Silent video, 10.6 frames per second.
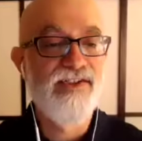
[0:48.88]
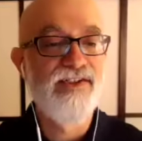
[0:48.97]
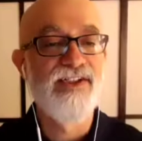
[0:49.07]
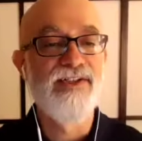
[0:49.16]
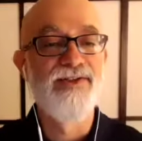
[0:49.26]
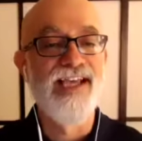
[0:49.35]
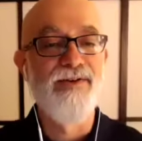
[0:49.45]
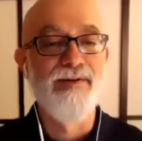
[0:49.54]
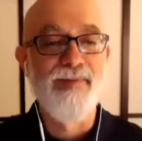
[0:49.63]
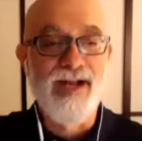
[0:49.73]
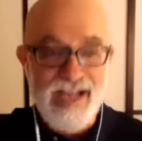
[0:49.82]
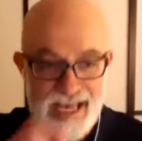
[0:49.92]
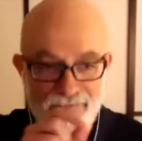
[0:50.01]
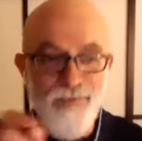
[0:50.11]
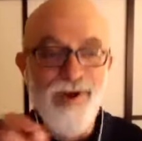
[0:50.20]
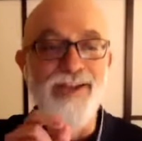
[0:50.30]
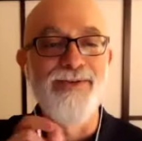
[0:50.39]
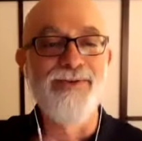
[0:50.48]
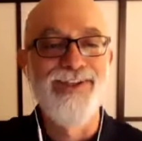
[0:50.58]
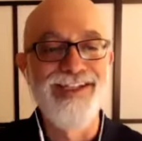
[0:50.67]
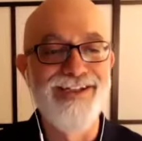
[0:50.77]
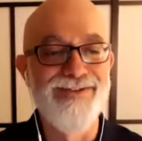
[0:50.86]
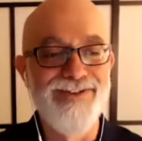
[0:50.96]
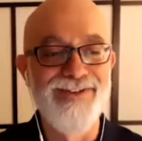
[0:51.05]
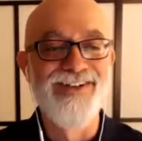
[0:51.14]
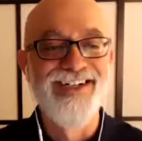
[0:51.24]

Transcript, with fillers: you to use that one about halfway through the interview.